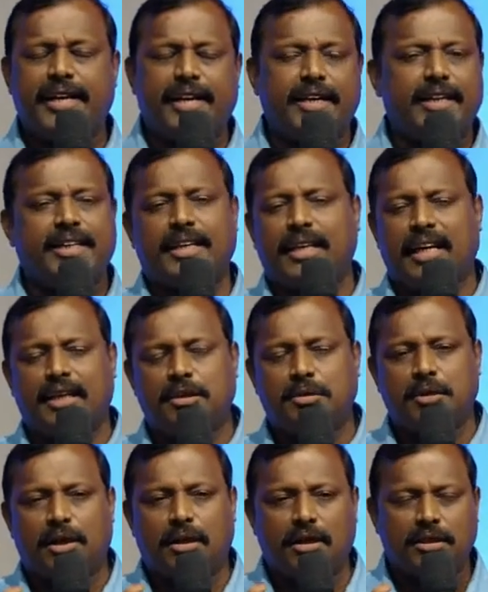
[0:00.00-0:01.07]
and like
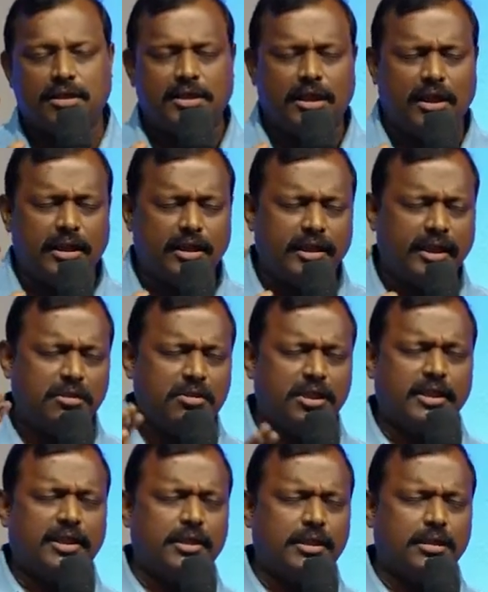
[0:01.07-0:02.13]
I gave
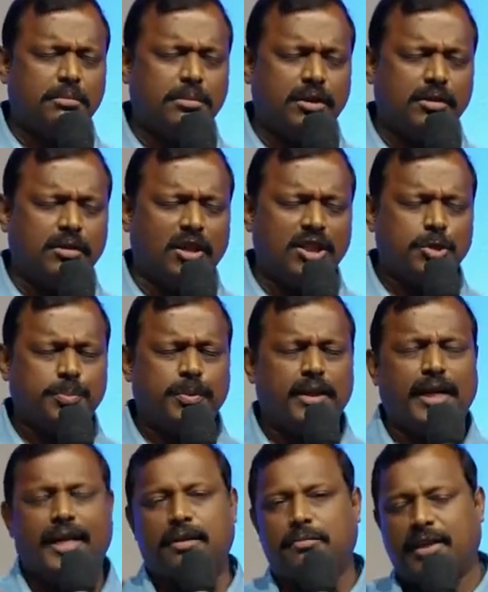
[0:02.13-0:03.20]
the gospel
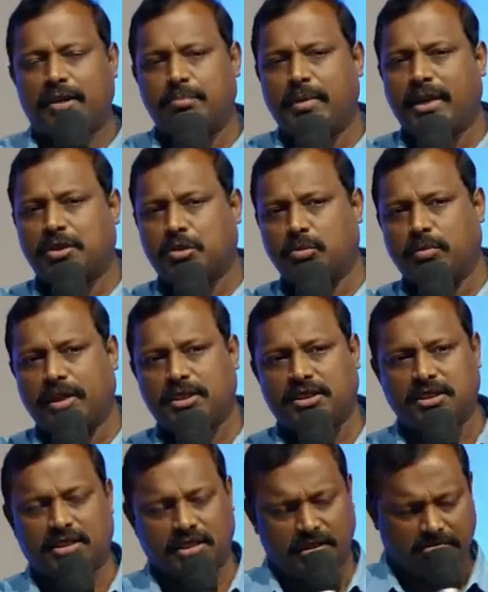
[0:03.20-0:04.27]
and went back to my
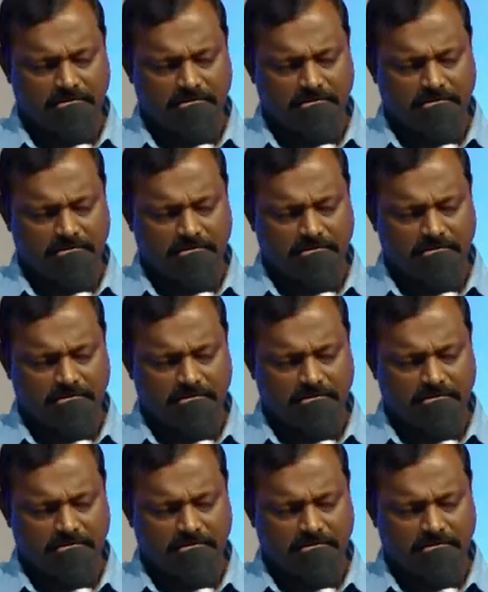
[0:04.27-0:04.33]
city.